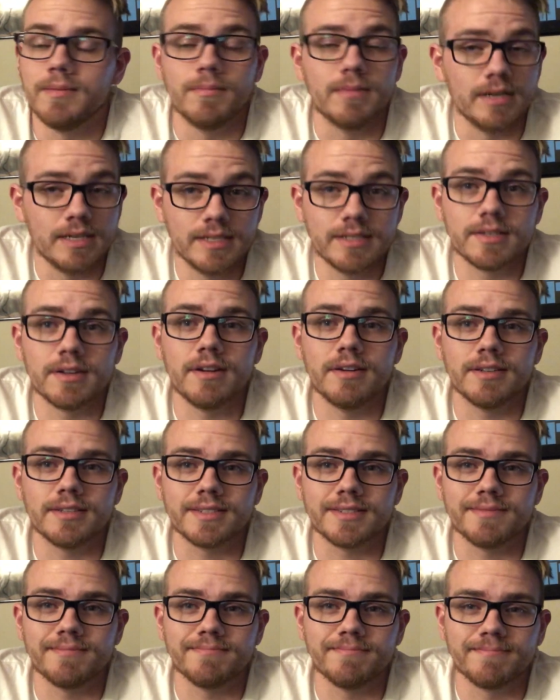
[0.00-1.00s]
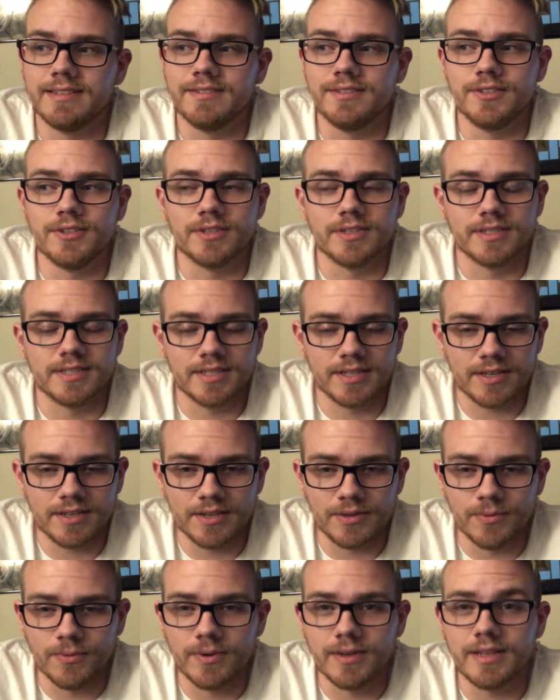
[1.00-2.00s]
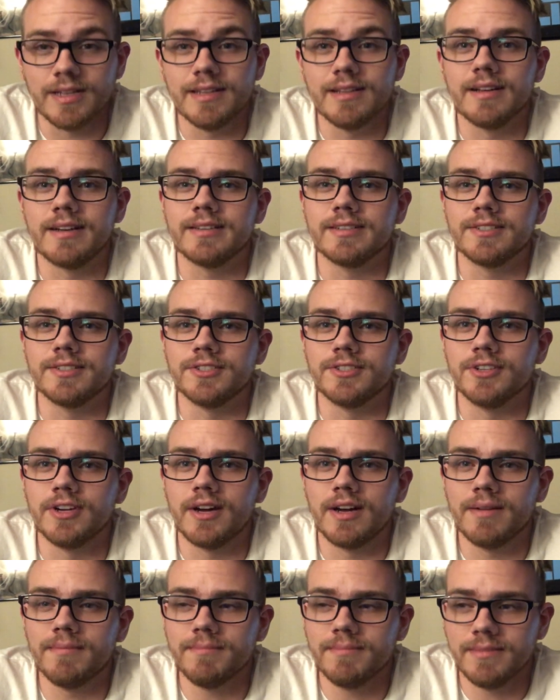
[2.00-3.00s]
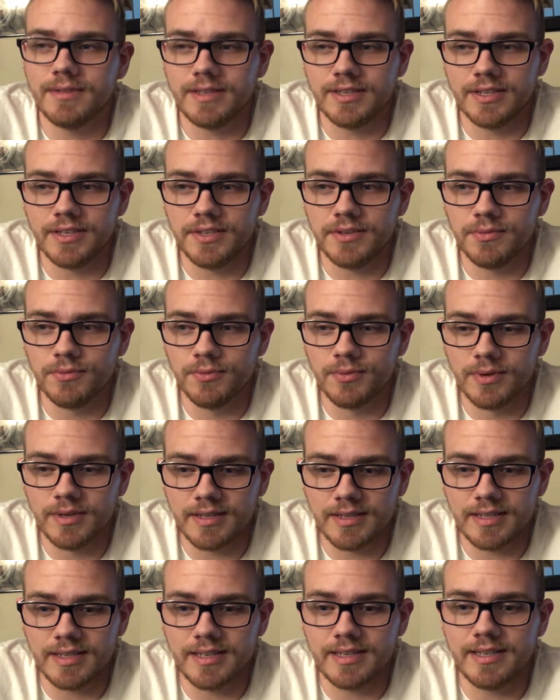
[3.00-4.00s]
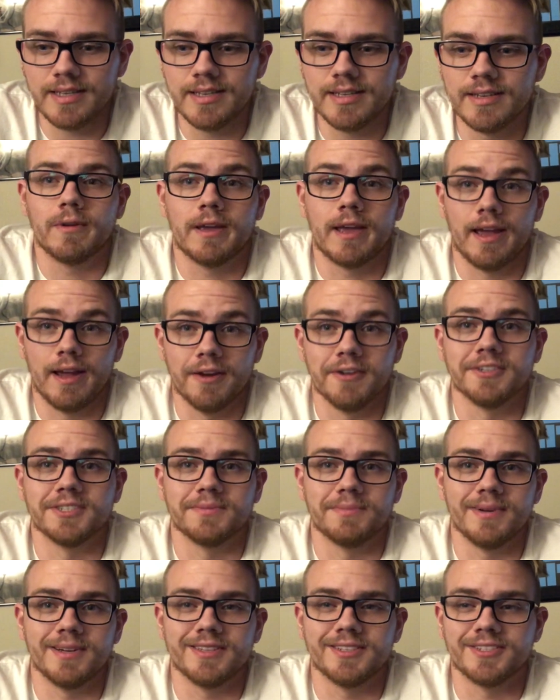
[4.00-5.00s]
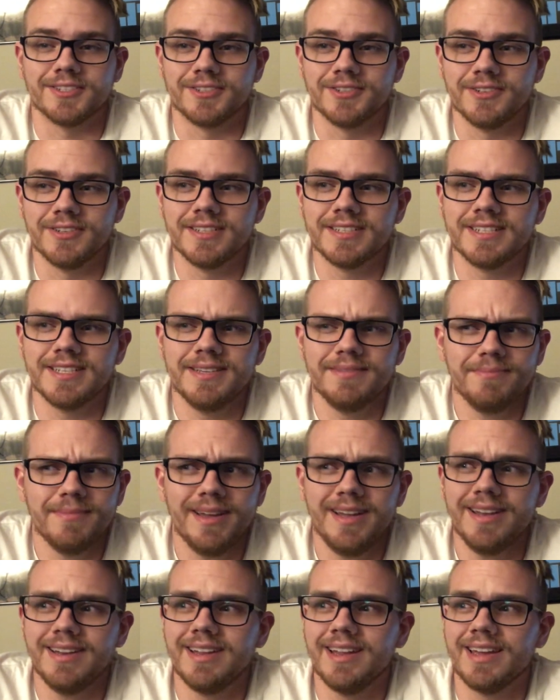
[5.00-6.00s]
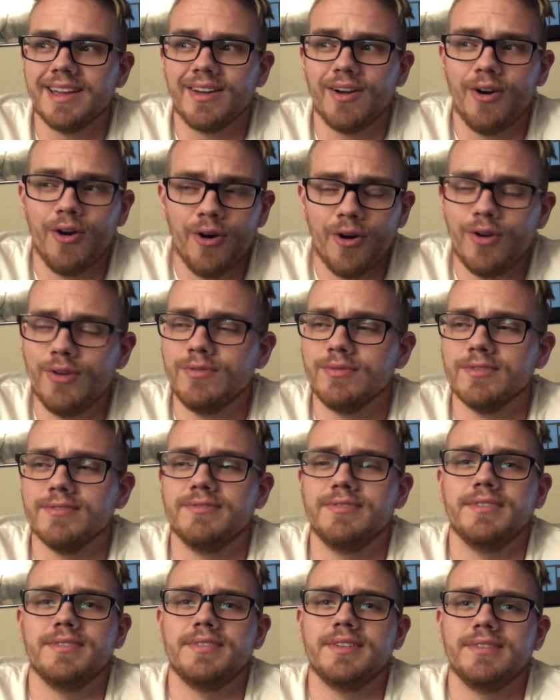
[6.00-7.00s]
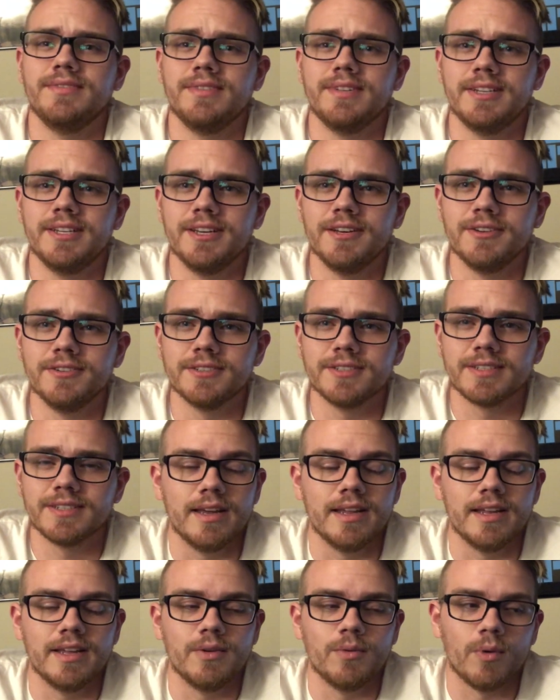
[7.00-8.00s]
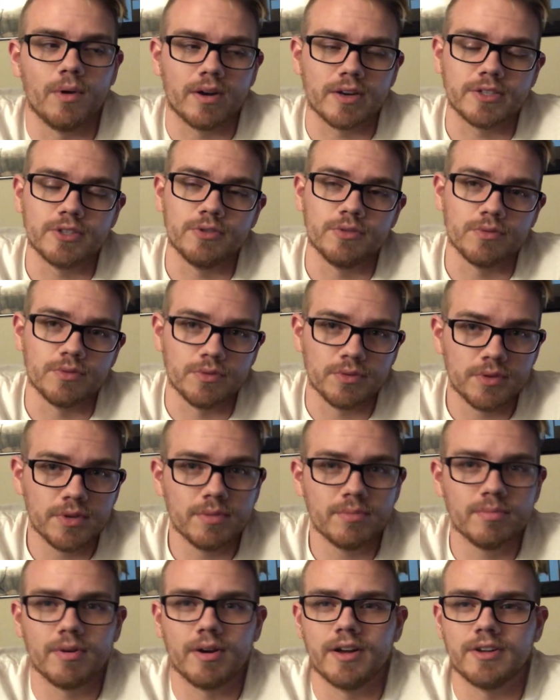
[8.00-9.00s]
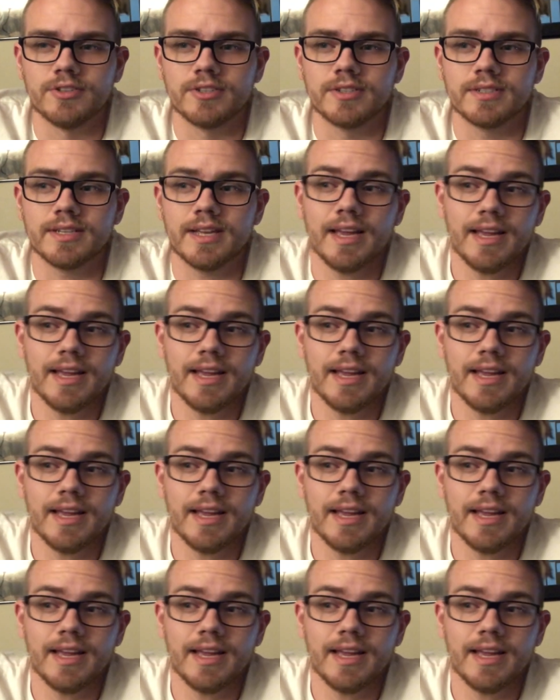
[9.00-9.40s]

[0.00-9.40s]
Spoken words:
But he's awesome. You can tell he really likes his job. He really cares about the students. He made like over 50 videos, and he walks you through your projects.